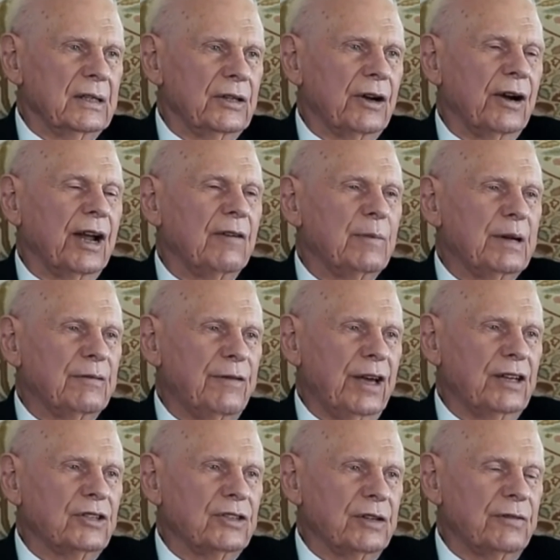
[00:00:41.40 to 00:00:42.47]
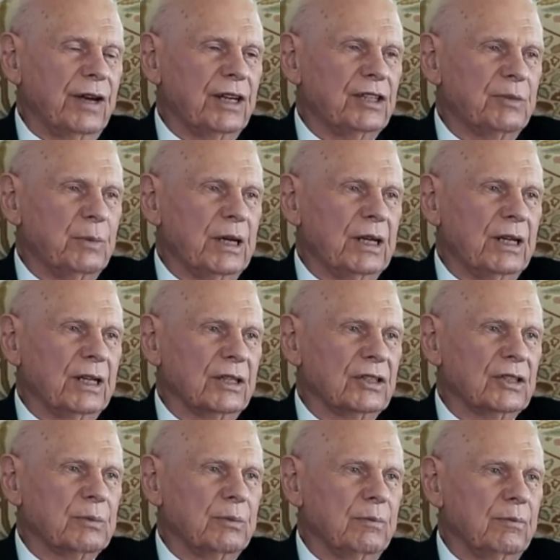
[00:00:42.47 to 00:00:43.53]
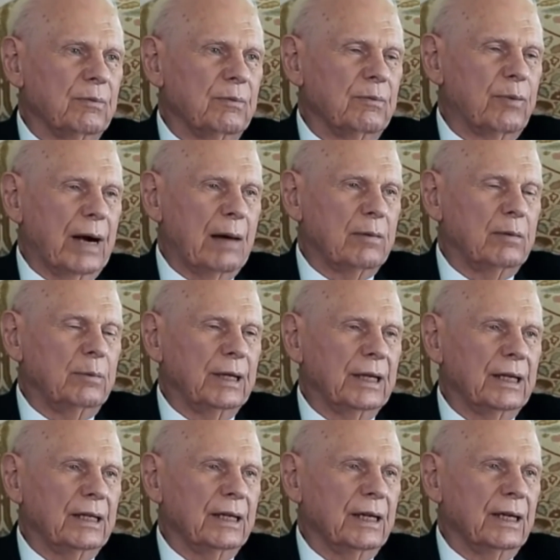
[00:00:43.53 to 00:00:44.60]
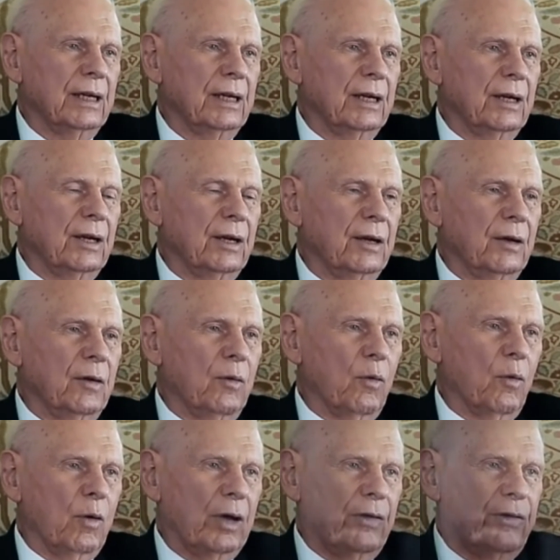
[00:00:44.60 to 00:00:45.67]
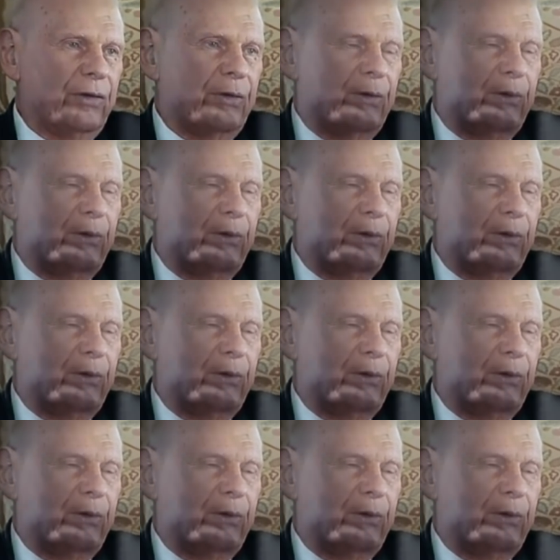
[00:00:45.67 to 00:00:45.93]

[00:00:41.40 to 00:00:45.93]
there have been face-to-face meetings, probably with